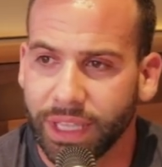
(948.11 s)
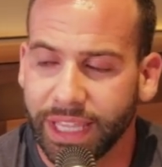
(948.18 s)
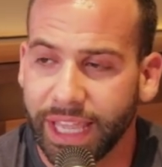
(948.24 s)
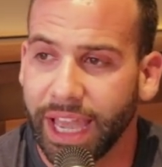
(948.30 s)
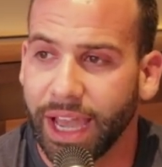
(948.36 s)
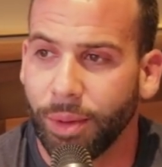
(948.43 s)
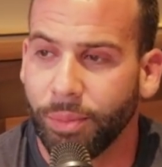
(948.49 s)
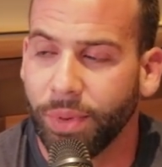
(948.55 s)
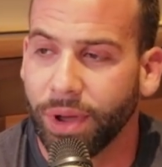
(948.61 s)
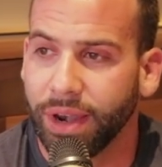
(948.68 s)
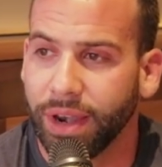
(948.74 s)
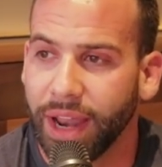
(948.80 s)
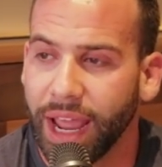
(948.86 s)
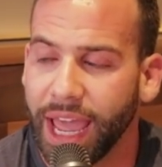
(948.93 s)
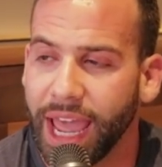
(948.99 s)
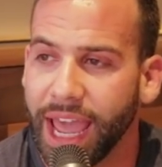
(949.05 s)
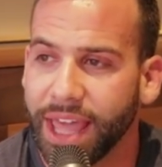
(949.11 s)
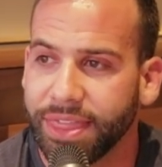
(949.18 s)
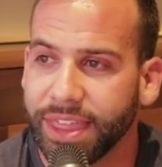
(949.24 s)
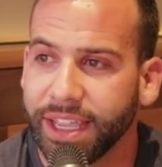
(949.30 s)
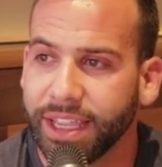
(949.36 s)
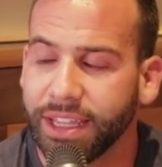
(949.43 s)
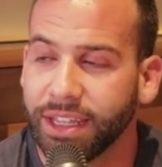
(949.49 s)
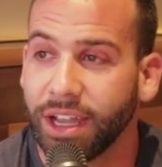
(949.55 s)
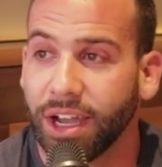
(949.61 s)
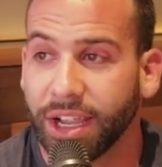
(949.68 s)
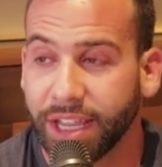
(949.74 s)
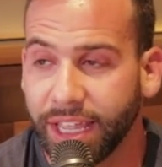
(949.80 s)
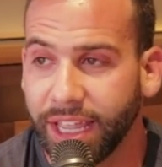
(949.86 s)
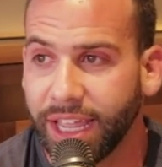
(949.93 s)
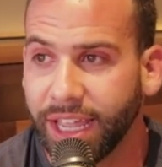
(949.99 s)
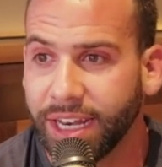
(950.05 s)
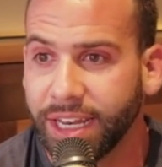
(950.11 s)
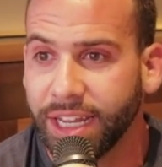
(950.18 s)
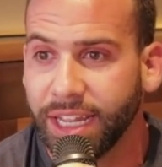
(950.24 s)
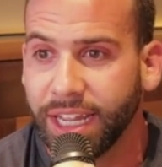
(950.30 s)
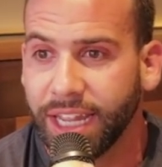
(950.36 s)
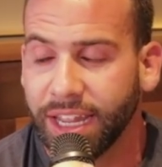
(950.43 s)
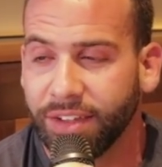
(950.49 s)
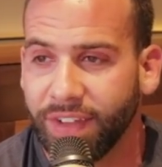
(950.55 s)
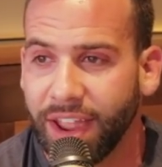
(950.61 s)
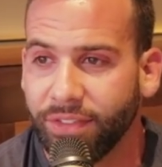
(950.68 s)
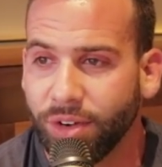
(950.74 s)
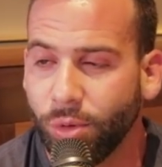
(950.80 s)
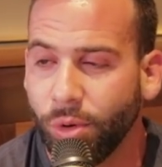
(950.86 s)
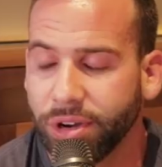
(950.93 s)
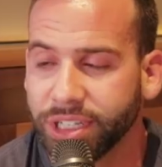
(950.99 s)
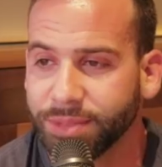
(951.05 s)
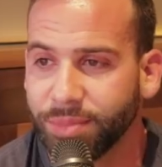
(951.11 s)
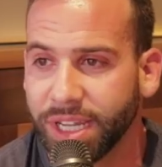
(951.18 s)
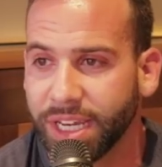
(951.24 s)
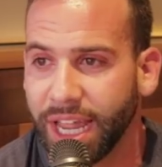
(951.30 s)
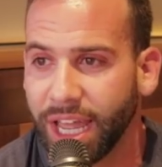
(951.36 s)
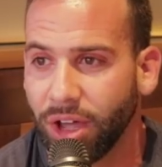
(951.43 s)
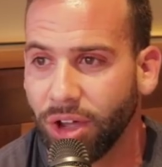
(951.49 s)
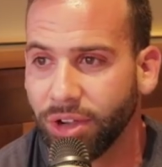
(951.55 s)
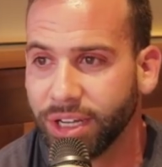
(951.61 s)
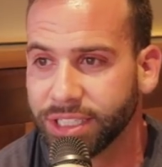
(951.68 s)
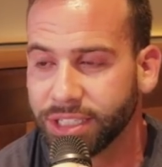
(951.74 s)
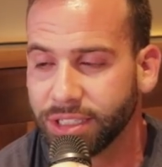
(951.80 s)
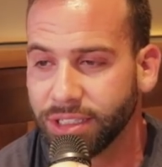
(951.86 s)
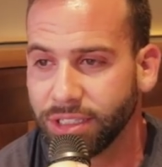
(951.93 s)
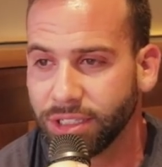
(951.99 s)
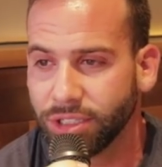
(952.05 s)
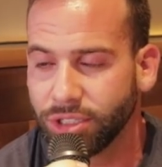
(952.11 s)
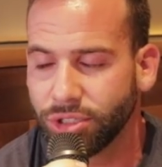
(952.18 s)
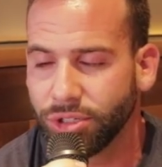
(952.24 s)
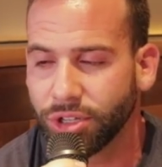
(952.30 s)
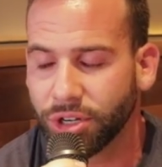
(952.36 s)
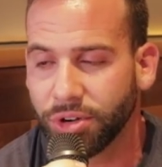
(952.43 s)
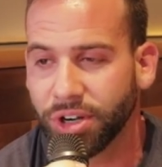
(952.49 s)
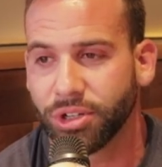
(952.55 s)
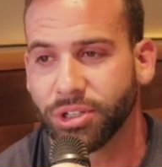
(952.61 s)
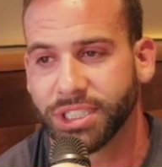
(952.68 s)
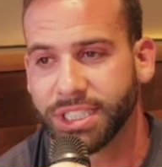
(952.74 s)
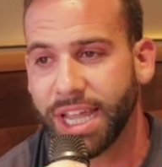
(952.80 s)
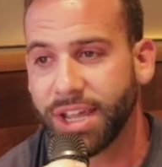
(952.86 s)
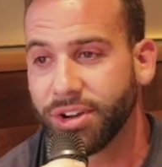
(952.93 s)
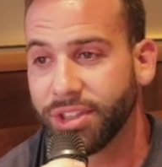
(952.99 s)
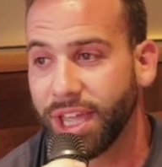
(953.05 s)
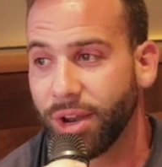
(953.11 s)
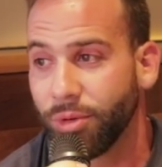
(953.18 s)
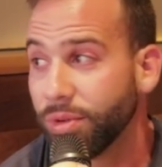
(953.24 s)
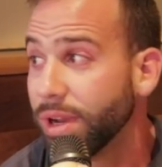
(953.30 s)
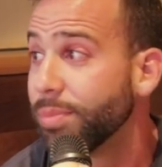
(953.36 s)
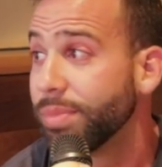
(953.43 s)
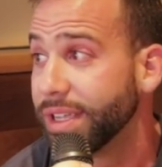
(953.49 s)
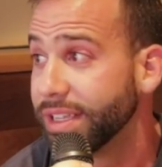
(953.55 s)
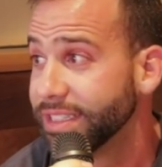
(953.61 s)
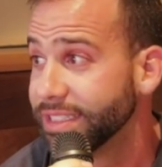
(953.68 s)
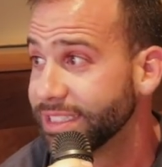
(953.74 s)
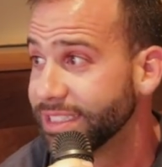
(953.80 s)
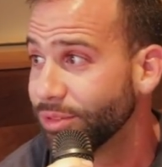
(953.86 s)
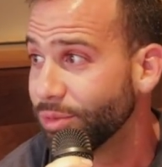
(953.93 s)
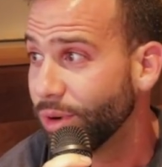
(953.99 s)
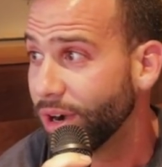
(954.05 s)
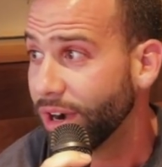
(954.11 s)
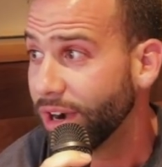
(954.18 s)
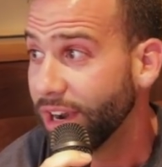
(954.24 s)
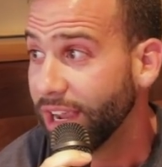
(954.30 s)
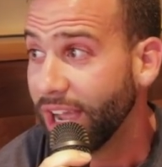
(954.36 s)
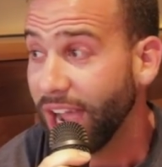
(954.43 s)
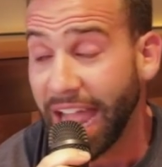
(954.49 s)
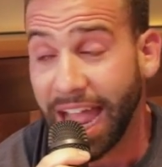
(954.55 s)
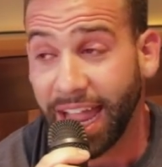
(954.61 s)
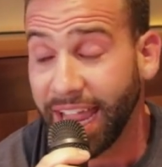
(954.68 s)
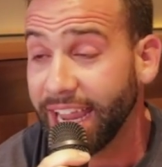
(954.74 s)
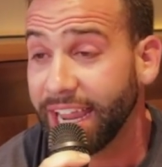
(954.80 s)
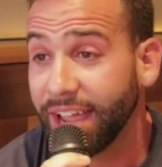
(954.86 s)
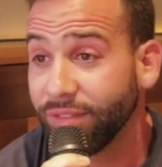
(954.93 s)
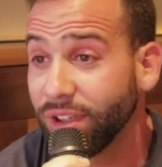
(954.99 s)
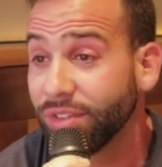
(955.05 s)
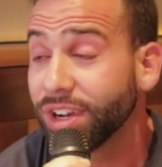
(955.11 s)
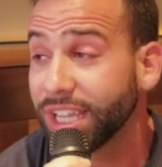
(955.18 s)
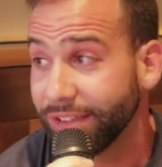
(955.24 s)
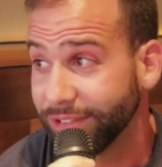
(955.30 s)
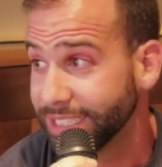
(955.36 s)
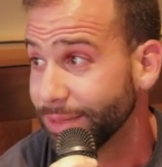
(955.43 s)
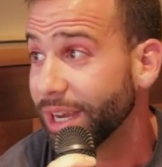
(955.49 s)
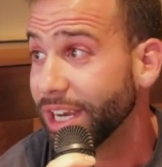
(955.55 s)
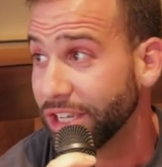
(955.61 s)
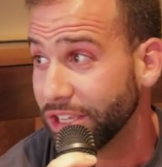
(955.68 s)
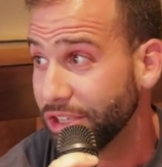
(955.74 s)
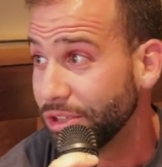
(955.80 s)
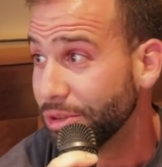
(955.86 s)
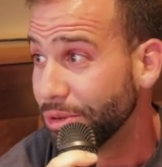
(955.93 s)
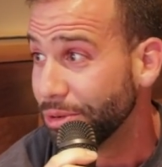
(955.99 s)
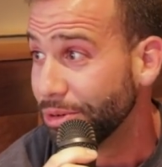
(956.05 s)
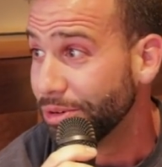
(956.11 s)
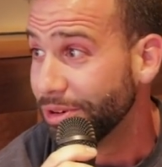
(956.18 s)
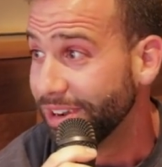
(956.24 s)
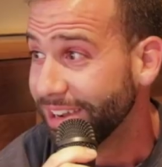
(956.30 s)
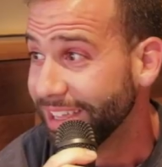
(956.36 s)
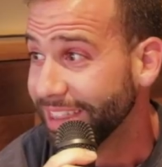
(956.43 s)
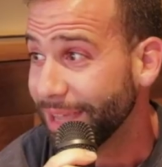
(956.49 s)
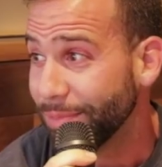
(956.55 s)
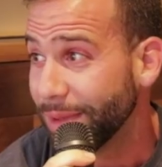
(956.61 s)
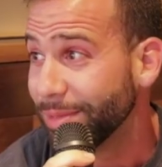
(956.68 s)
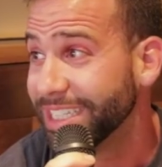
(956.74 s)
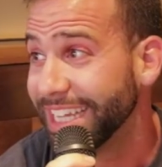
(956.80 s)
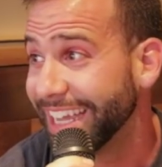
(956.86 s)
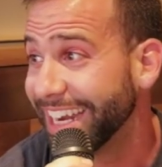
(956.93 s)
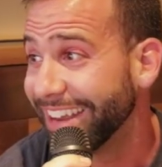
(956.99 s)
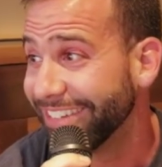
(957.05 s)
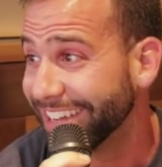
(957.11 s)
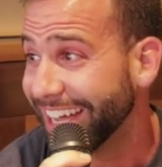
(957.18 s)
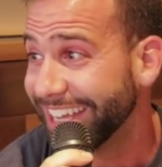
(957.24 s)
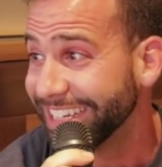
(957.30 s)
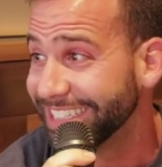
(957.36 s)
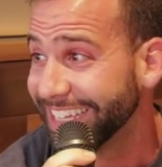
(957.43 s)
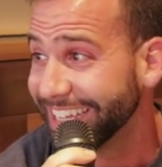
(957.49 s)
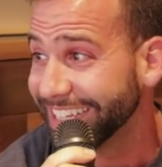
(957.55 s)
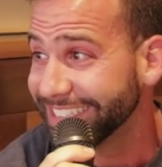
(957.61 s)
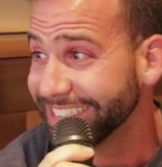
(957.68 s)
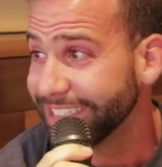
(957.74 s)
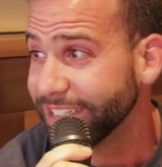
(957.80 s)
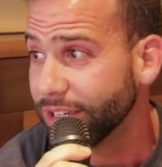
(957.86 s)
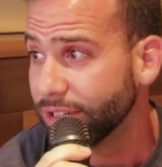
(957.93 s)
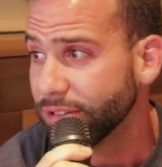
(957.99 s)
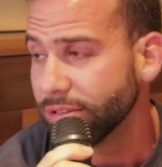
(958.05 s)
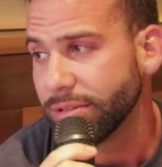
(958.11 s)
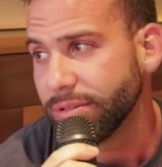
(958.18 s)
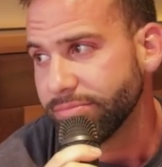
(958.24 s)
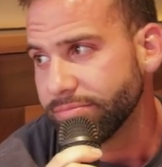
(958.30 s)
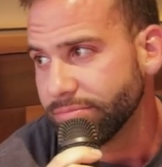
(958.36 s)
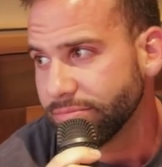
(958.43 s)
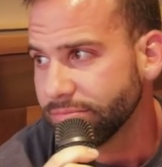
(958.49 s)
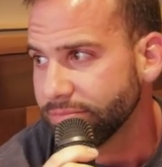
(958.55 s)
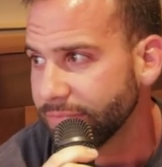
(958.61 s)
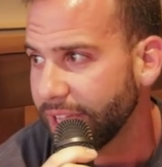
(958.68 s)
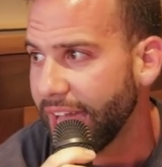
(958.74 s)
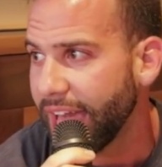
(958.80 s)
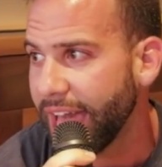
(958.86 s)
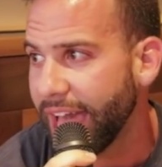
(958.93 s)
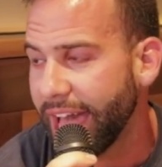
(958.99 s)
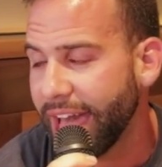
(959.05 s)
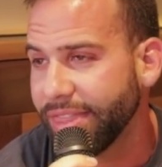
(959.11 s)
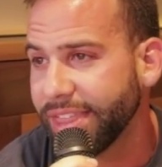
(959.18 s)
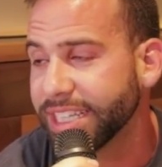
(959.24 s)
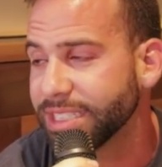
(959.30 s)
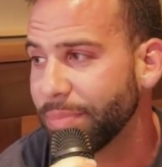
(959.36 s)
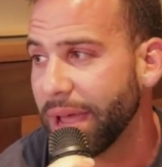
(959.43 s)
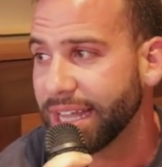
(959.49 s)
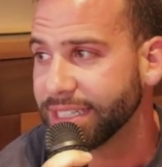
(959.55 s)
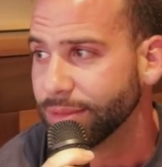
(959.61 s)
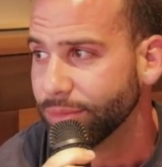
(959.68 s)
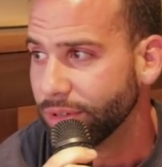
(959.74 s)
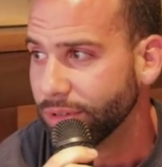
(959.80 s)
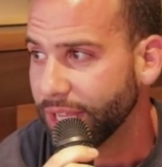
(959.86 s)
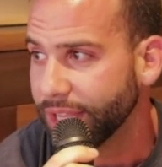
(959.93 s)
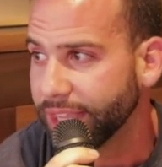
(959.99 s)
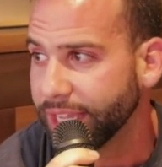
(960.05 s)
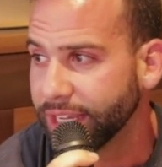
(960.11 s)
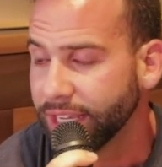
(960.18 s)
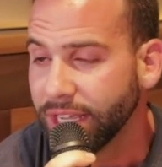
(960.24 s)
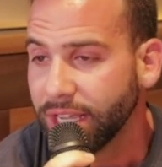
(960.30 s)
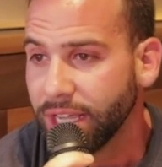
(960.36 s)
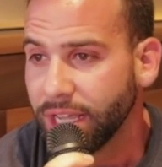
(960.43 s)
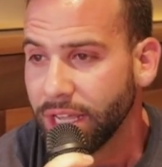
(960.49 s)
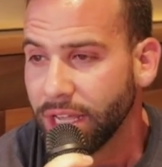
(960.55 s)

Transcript: Yeah, but I think, again, if everyone is being held as to the critical standard that RIP is, where, hey, have you ever given somebody a cue that may be taken out of context? You know, I think it's passable. I think